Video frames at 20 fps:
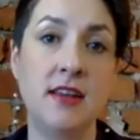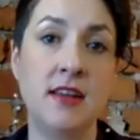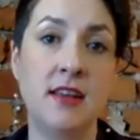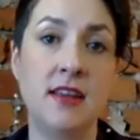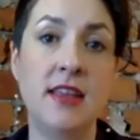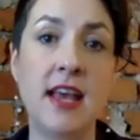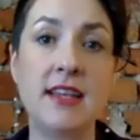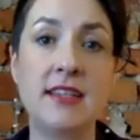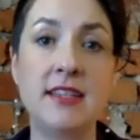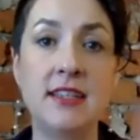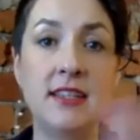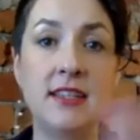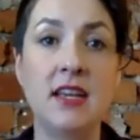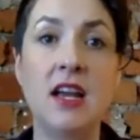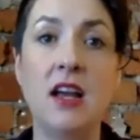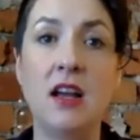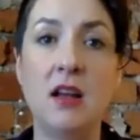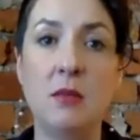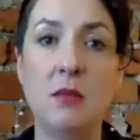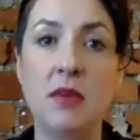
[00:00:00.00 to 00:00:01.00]
That didn't
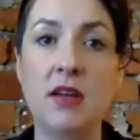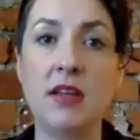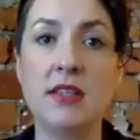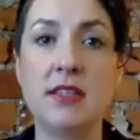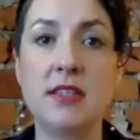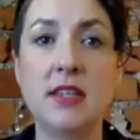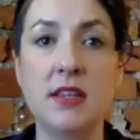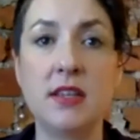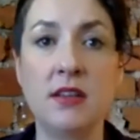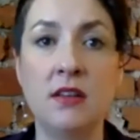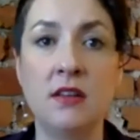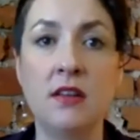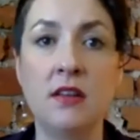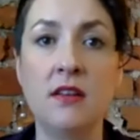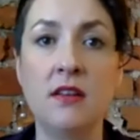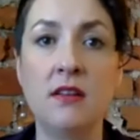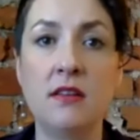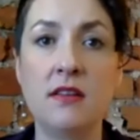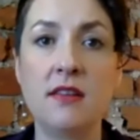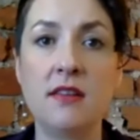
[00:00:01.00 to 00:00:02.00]
come until
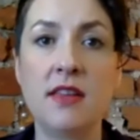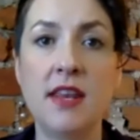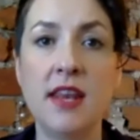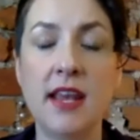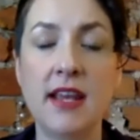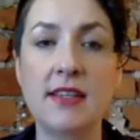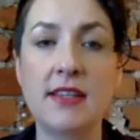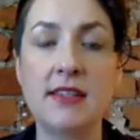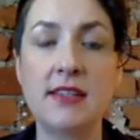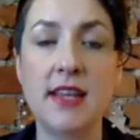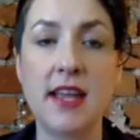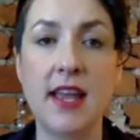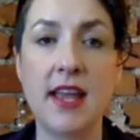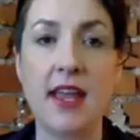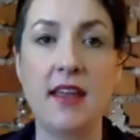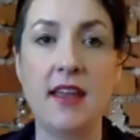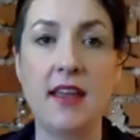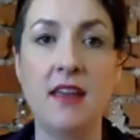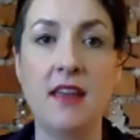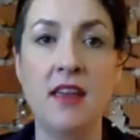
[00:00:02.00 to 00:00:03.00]
the next
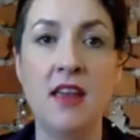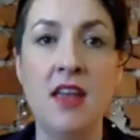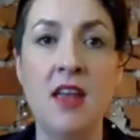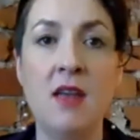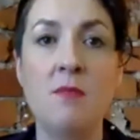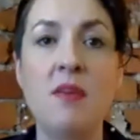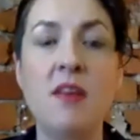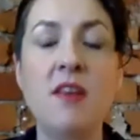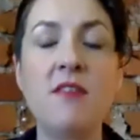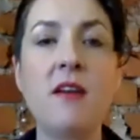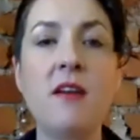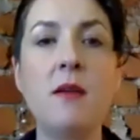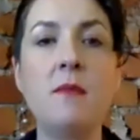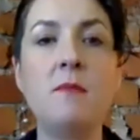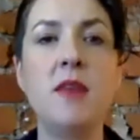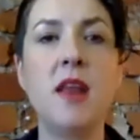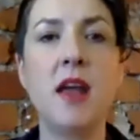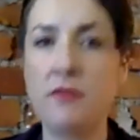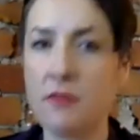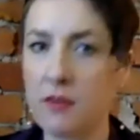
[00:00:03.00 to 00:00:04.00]
day. But if I'm
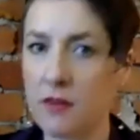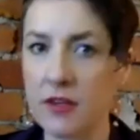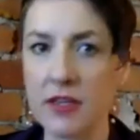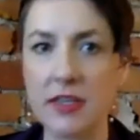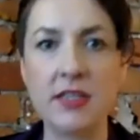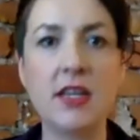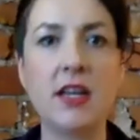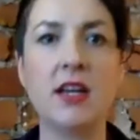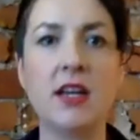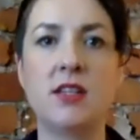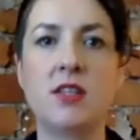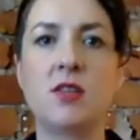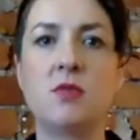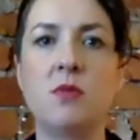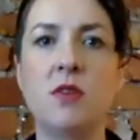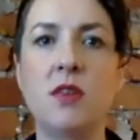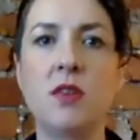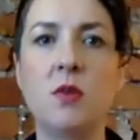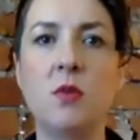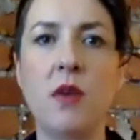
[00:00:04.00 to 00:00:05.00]
never in touch
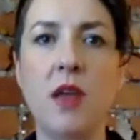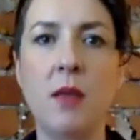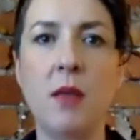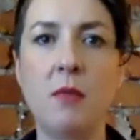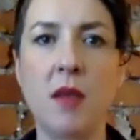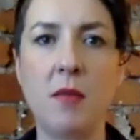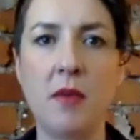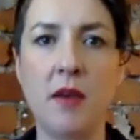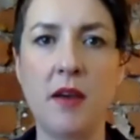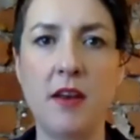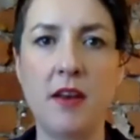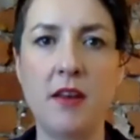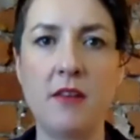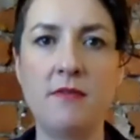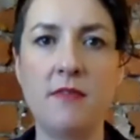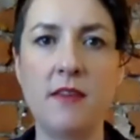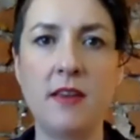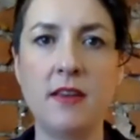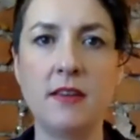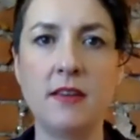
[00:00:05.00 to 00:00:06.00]
with the way my body
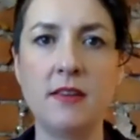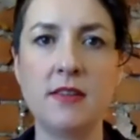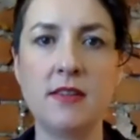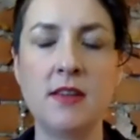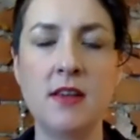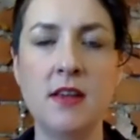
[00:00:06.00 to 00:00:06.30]
feels,